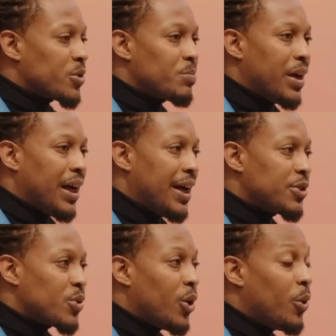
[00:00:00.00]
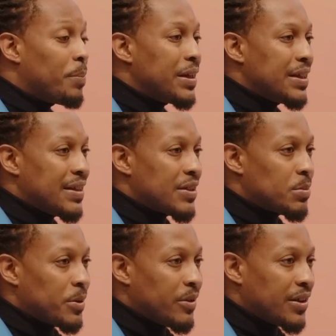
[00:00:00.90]
my eyes were opened in the
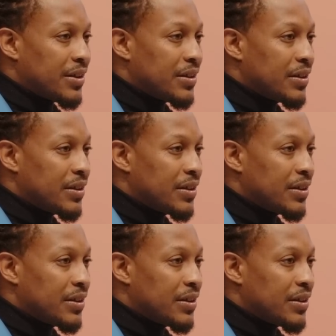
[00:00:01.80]
spirit.